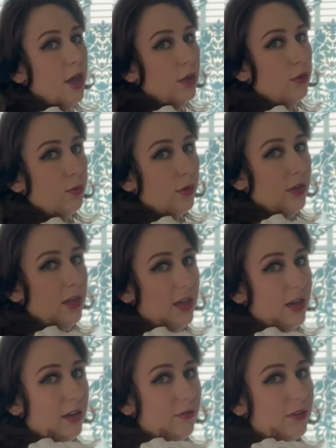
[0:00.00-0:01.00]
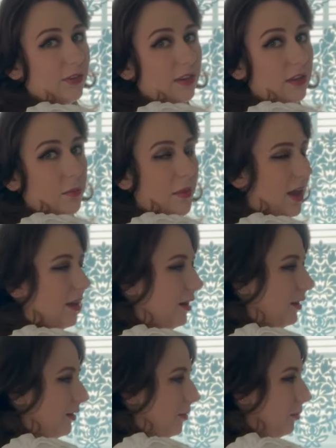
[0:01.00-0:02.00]
You really can't even see the
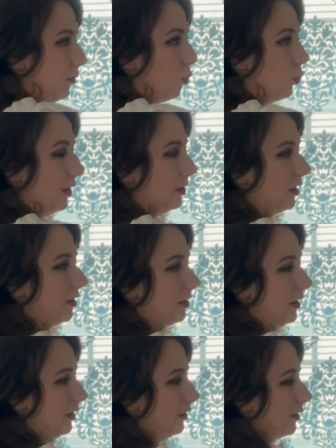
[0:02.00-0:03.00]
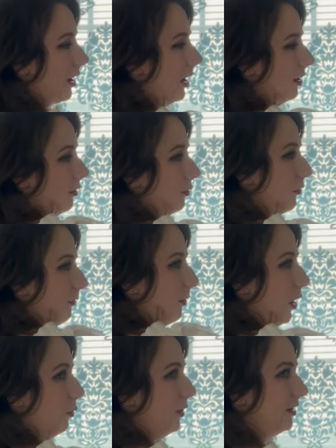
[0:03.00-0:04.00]
mechanism with this kind of flowy